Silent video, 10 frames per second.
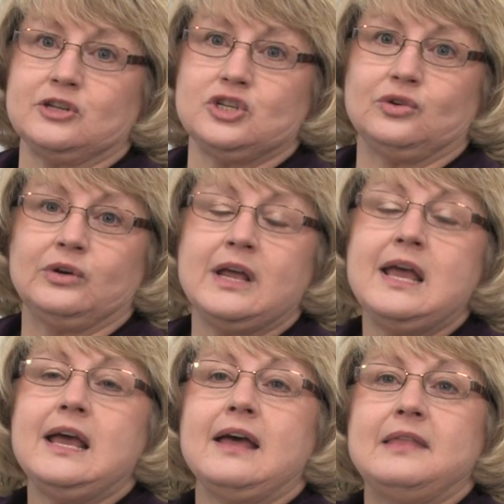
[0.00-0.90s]
children
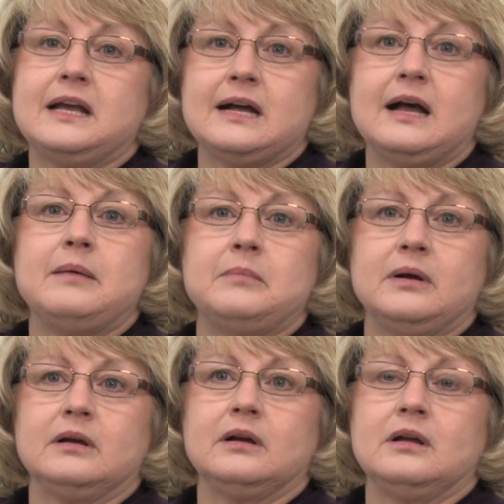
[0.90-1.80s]
and they come
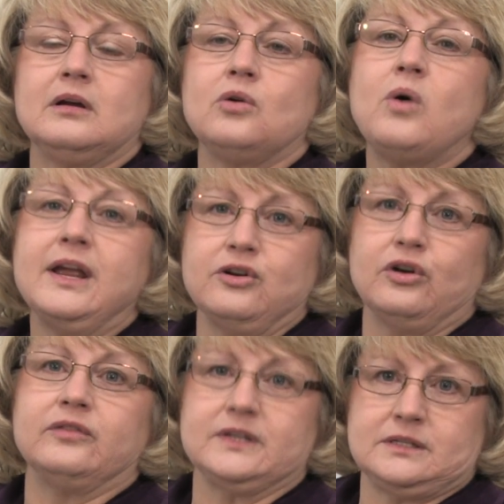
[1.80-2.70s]
quite
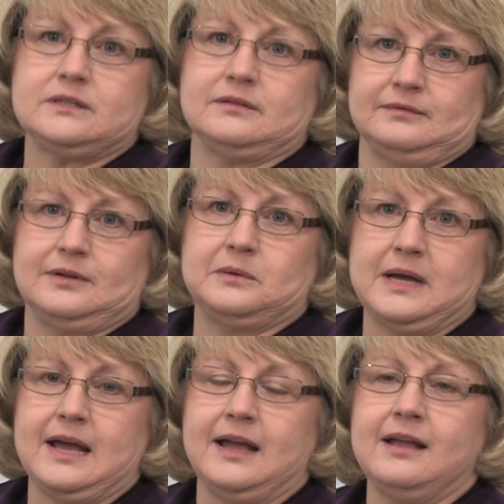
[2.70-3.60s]
nervous,
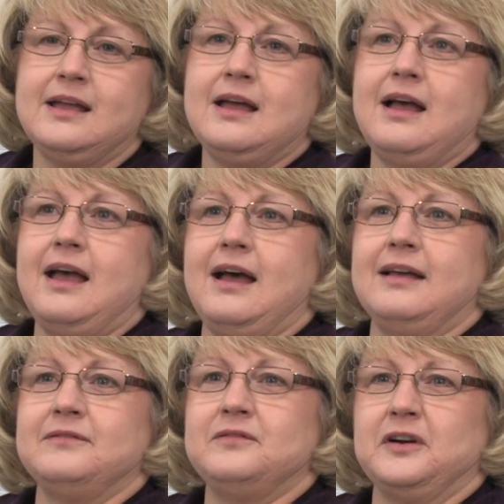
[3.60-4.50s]
okay,
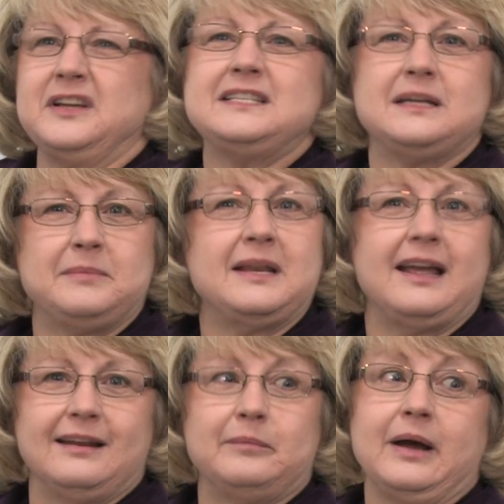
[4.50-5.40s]
and very
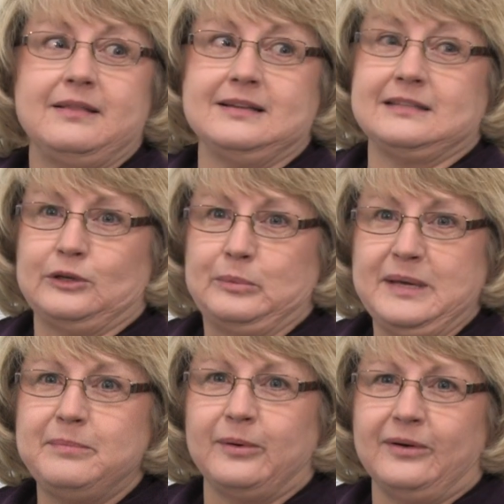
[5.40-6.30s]
intimidated by these little
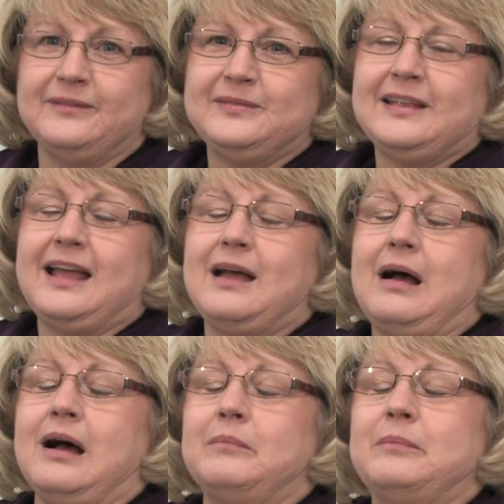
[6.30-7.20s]
people.
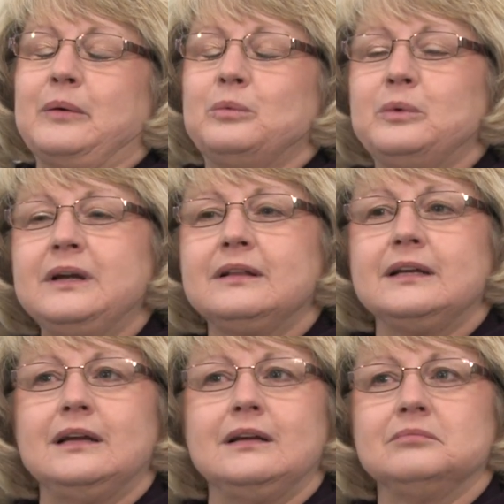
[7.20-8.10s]
Um, but
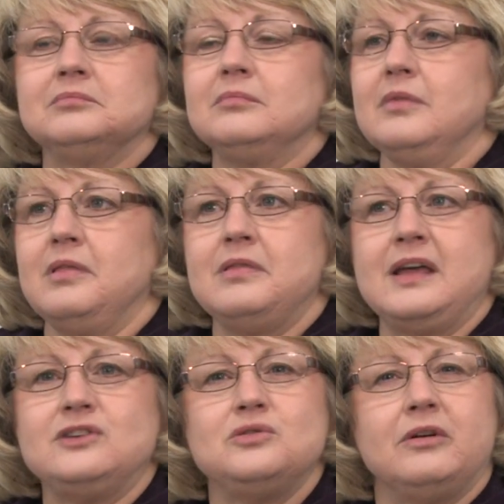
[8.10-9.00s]
really,
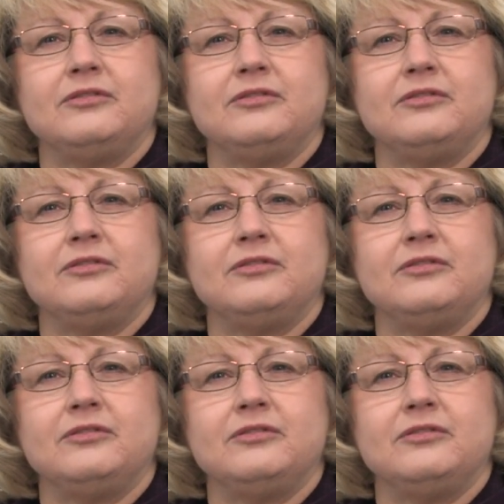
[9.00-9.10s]
they do a